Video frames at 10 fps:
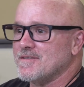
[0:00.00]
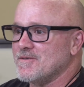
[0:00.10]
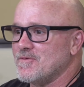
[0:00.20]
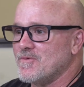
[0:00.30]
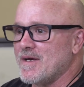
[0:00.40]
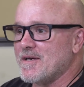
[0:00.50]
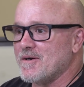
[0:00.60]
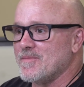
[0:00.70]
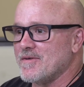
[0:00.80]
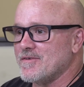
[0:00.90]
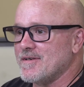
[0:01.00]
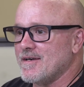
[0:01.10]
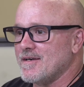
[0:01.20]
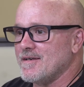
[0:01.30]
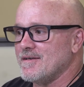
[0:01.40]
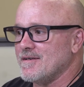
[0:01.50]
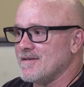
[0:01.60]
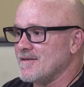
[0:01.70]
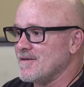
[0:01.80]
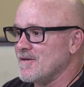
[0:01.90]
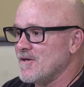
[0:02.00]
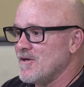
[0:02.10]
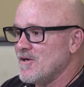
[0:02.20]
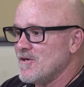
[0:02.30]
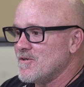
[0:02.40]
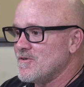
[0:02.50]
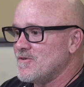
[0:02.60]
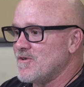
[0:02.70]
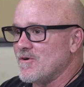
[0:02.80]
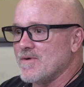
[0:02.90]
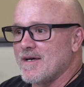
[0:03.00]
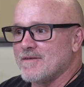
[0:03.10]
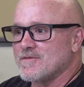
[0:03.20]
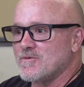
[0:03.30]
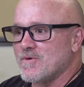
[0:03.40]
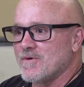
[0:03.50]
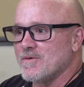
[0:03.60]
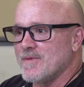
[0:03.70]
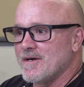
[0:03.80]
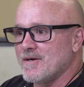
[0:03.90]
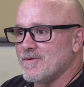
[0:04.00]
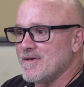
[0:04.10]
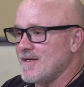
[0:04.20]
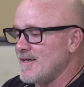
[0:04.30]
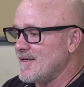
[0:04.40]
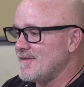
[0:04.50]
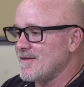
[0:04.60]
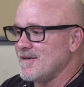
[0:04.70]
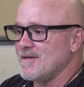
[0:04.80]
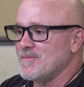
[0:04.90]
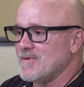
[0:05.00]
to wake up every day and don't have to worry about anything